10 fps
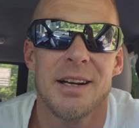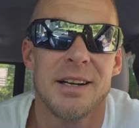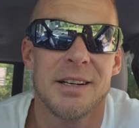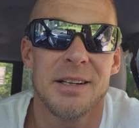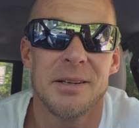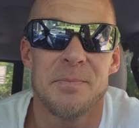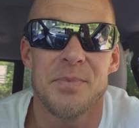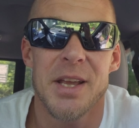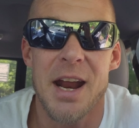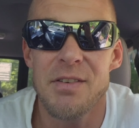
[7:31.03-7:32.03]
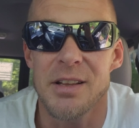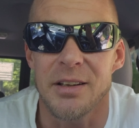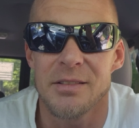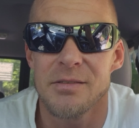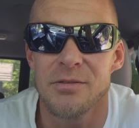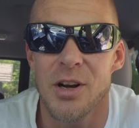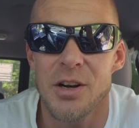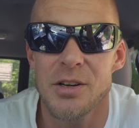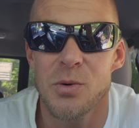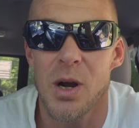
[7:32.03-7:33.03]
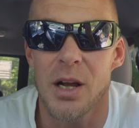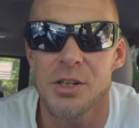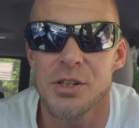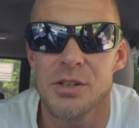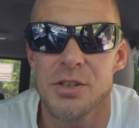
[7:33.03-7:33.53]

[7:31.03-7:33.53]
Everything right on your watch.